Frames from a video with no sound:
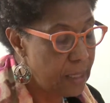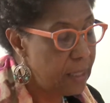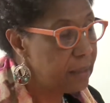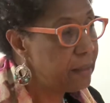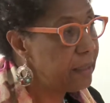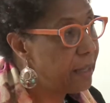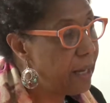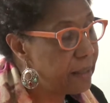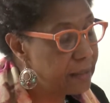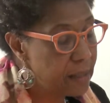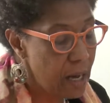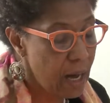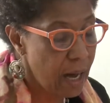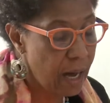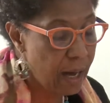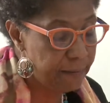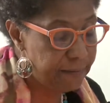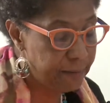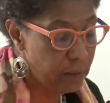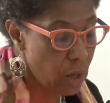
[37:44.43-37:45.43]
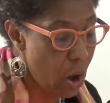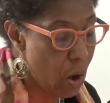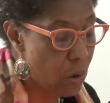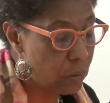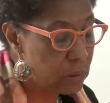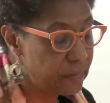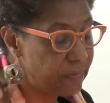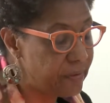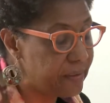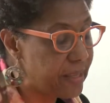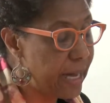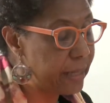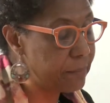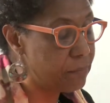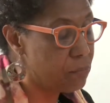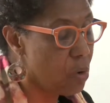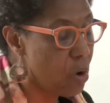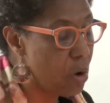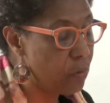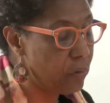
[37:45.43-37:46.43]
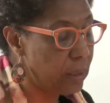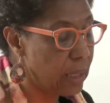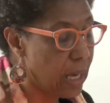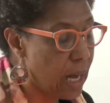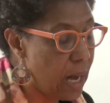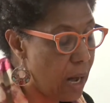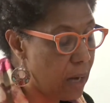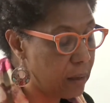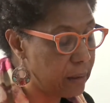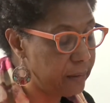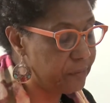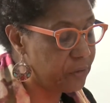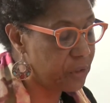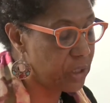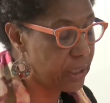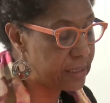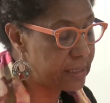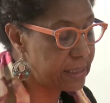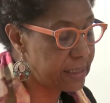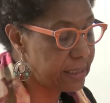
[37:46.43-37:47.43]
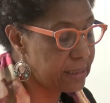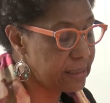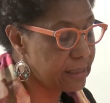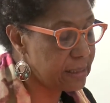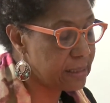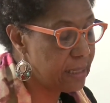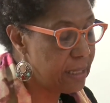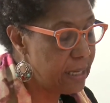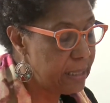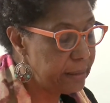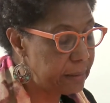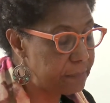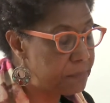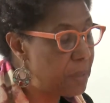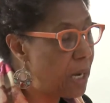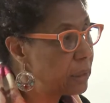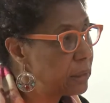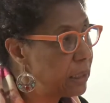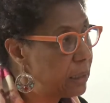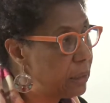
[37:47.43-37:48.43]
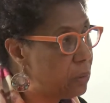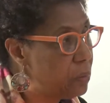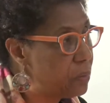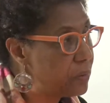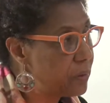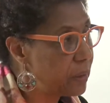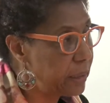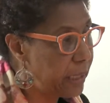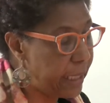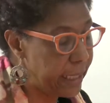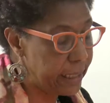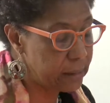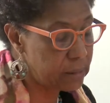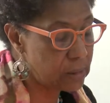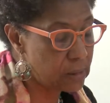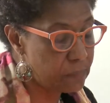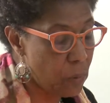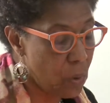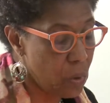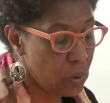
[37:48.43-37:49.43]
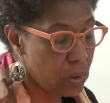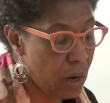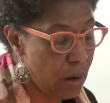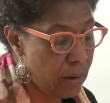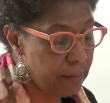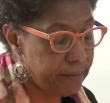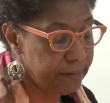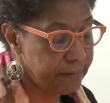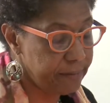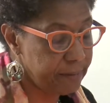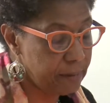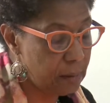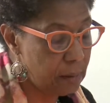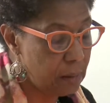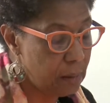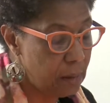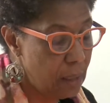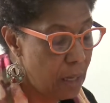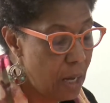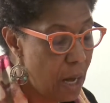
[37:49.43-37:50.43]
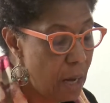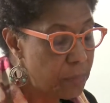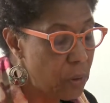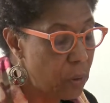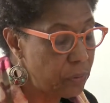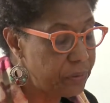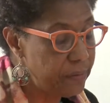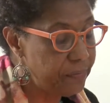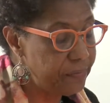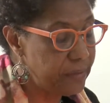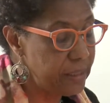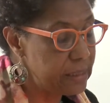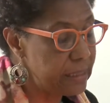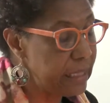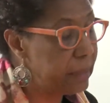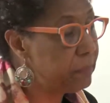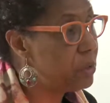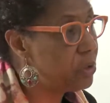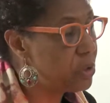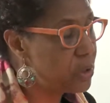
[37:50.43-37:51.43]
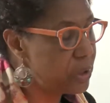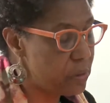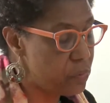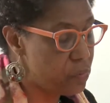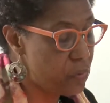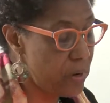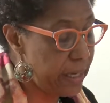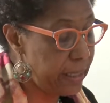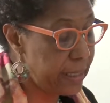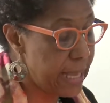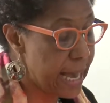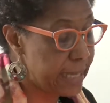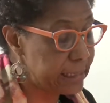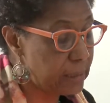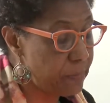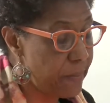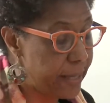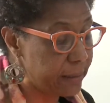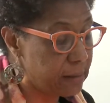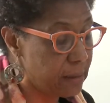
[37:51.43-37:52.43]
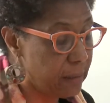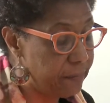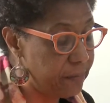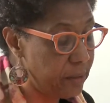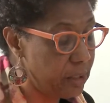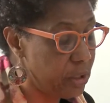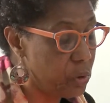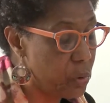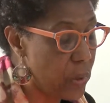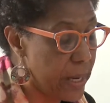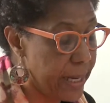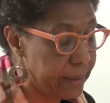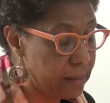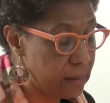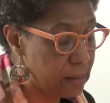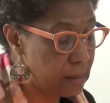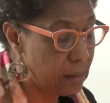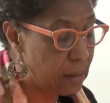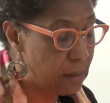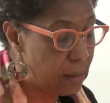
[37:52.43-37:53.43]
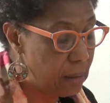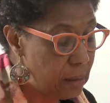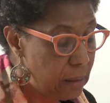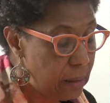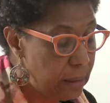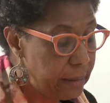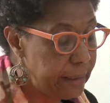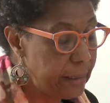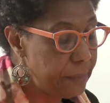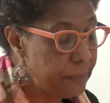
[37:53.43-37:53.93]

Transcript: The other half longs for that moral arc of justice that Martin Luther King spoke of. Both of these images are real aspects of the US. The